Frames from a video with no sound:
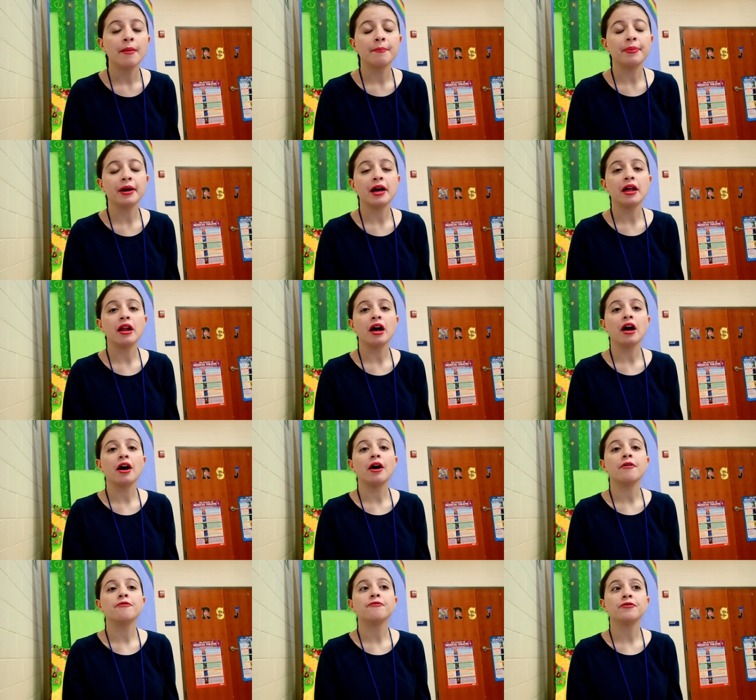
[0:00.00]
but
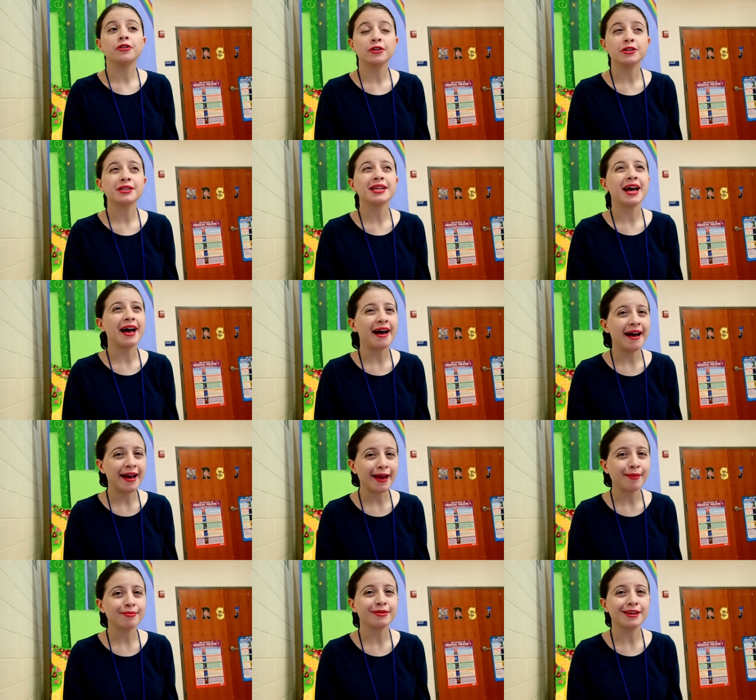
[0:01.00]
a
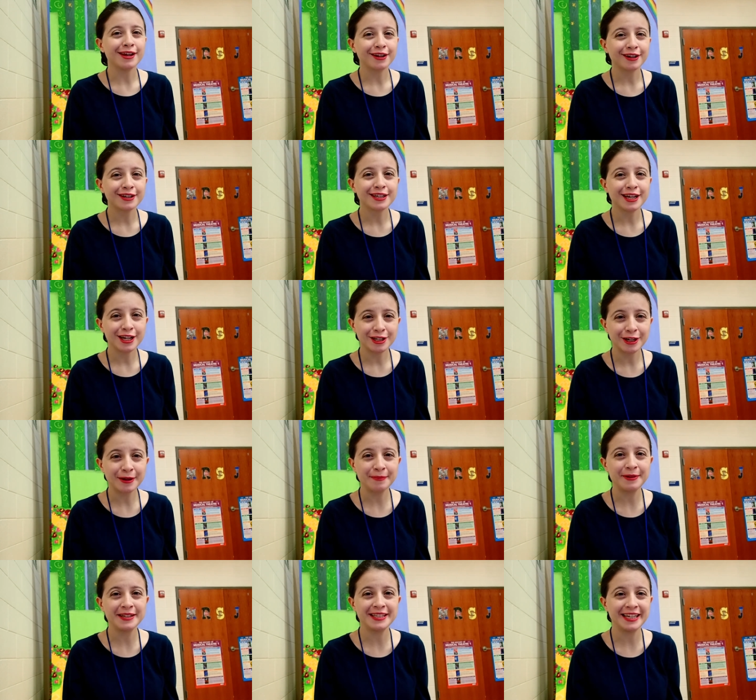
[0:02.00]
full-time theater
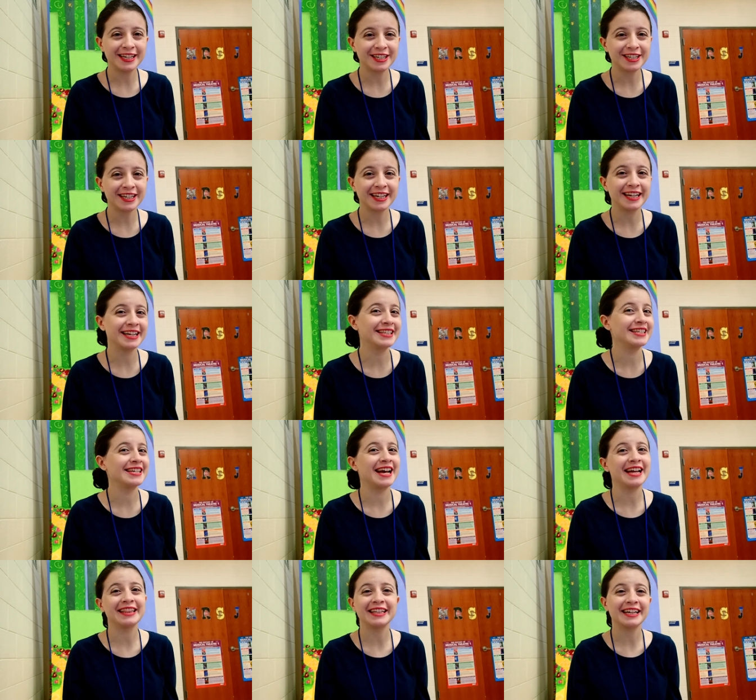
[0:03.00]
teaching position is
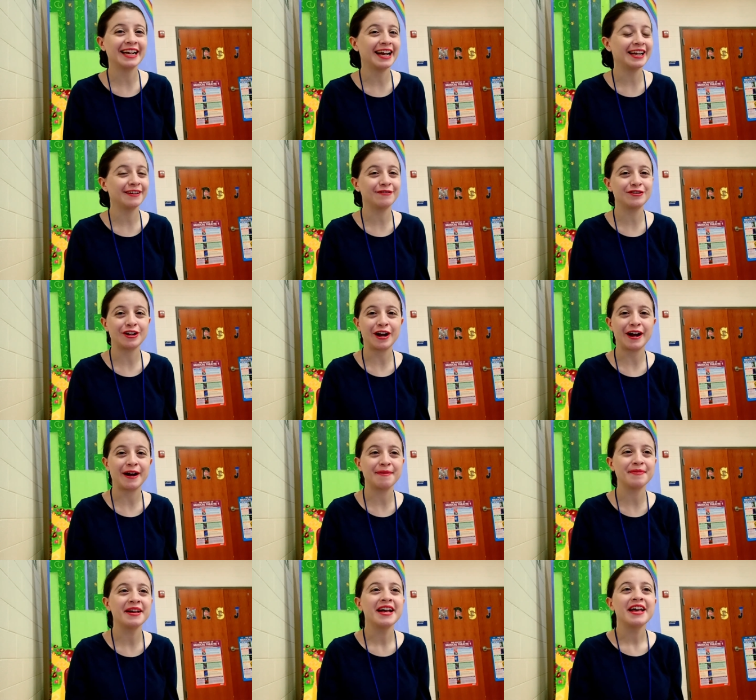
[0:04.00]
not the kind of
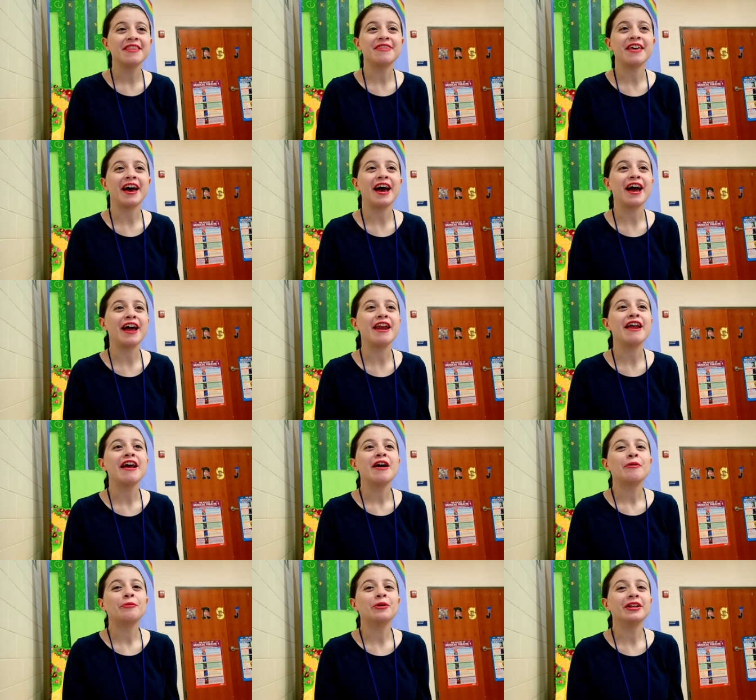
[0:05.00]
job that
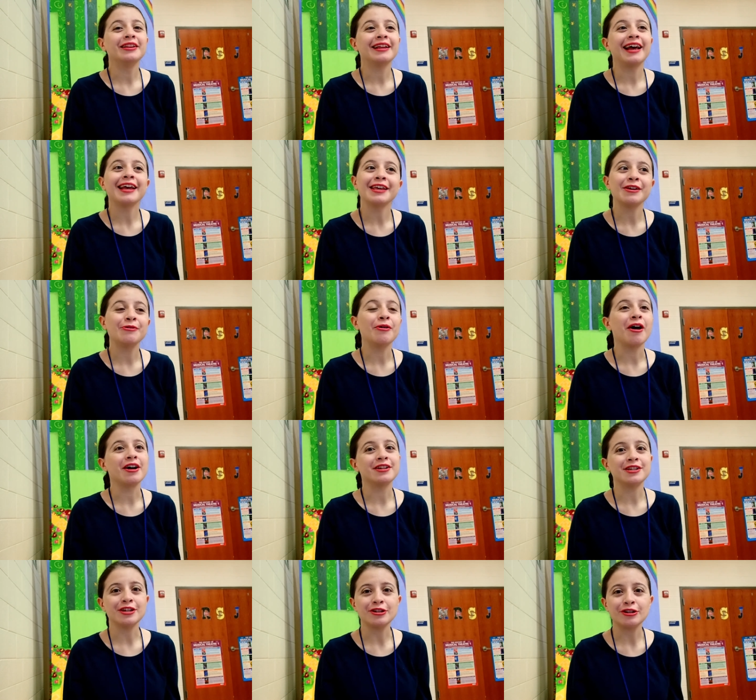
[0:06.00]
will let you
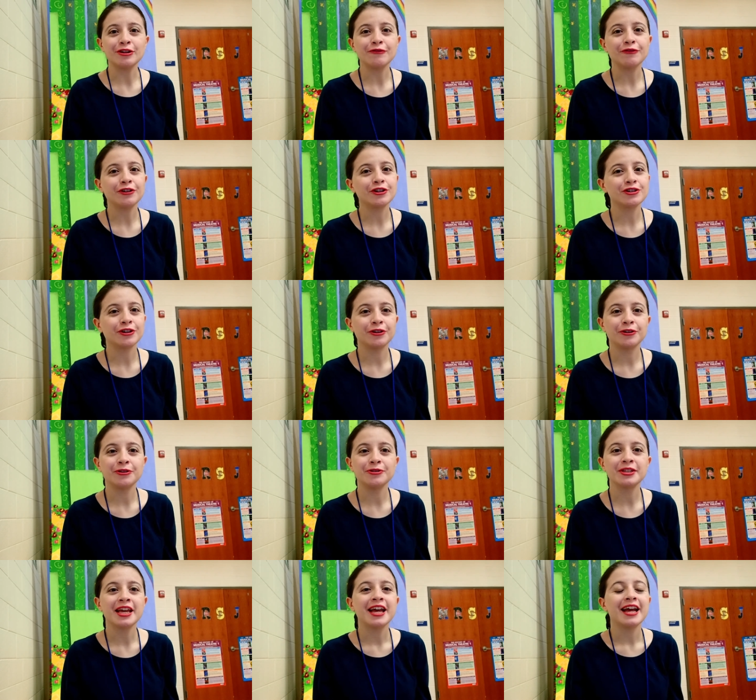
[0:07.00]
audition for
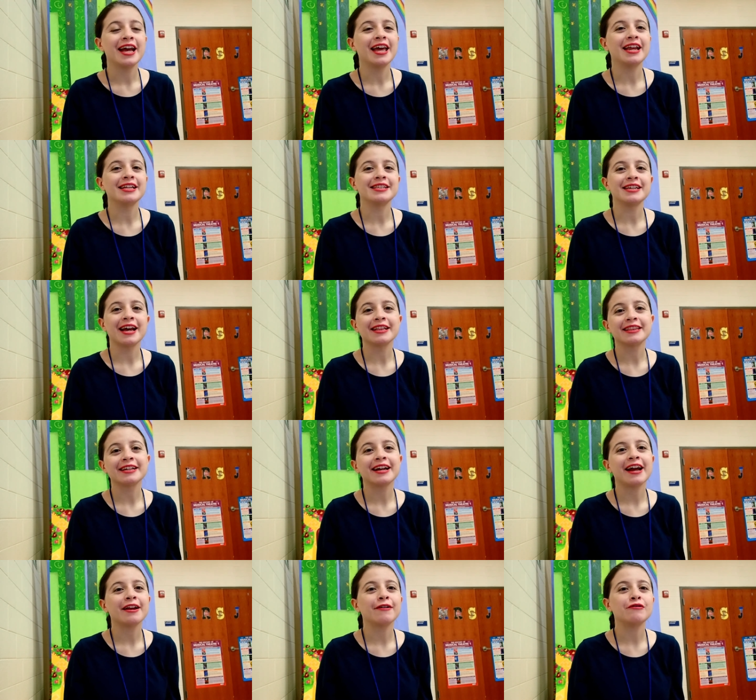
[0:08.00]
shows. It is not the
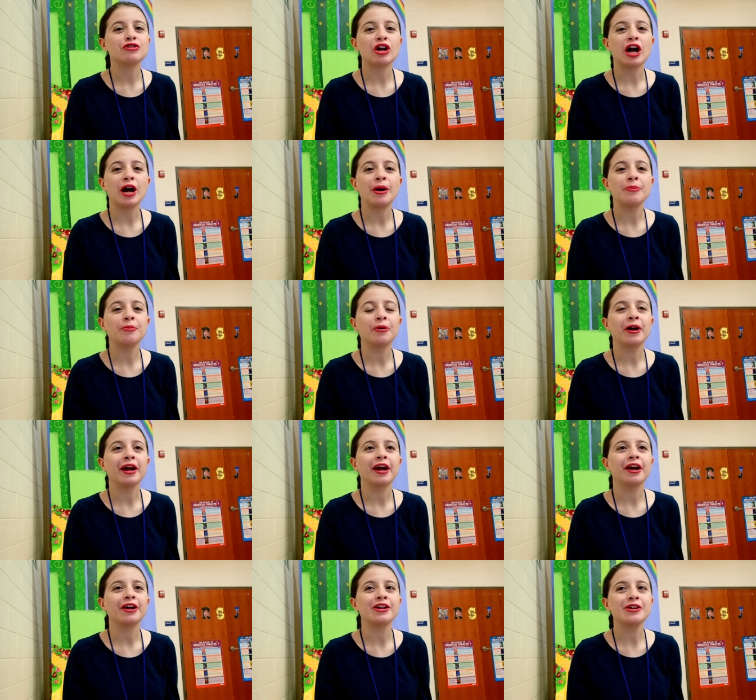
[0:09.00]
kind of job
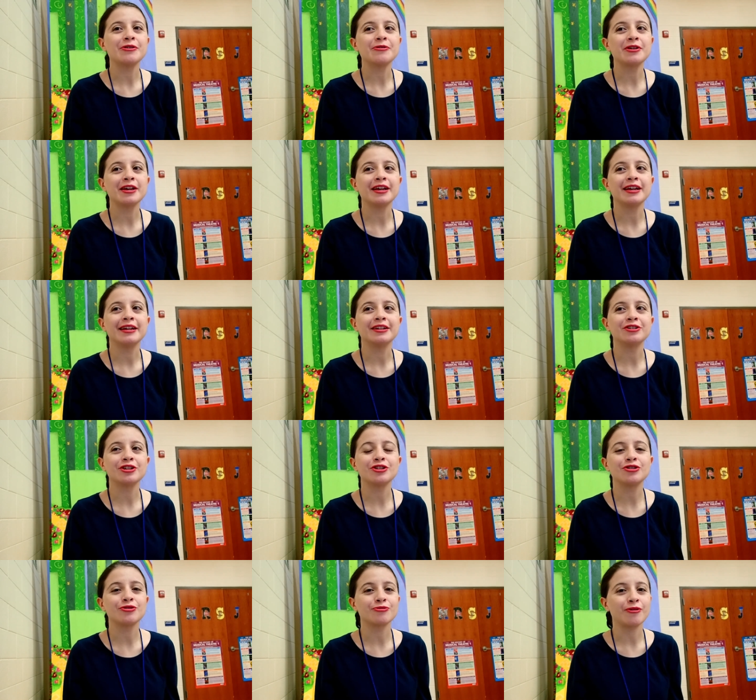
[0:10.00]
where you can
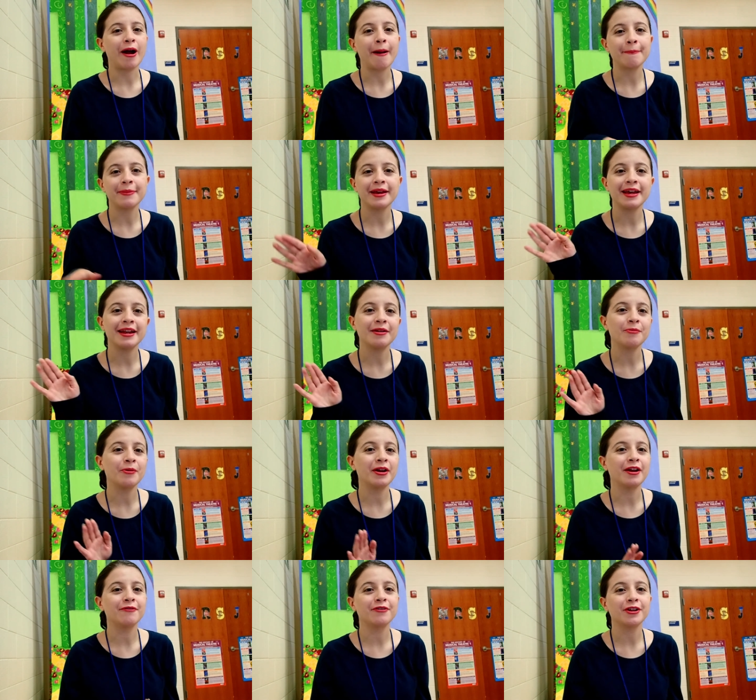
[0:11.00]
just drop it
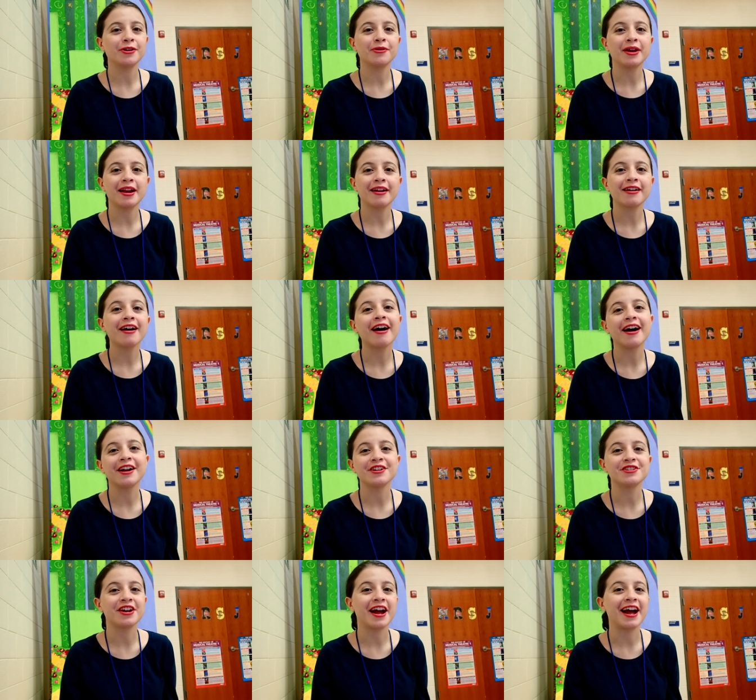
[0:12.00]
whenever you get a
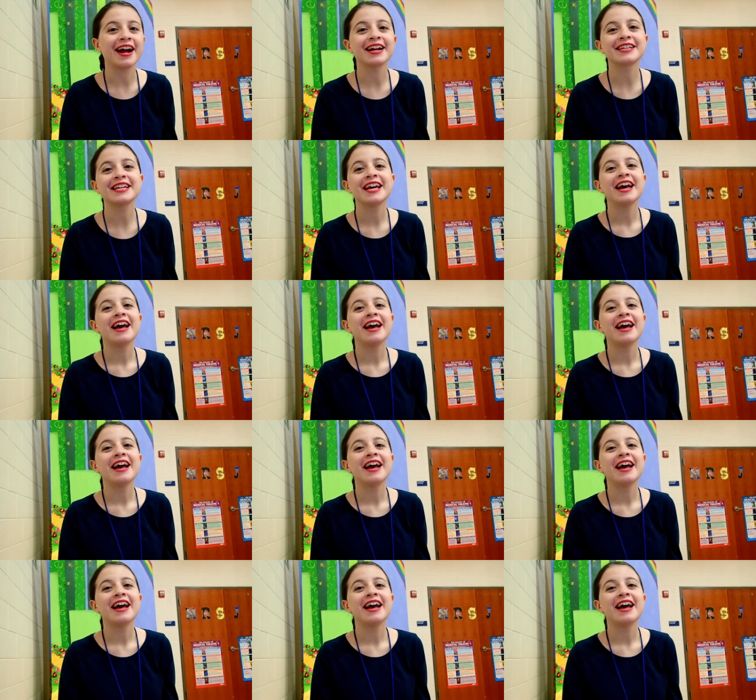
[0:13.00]
contract.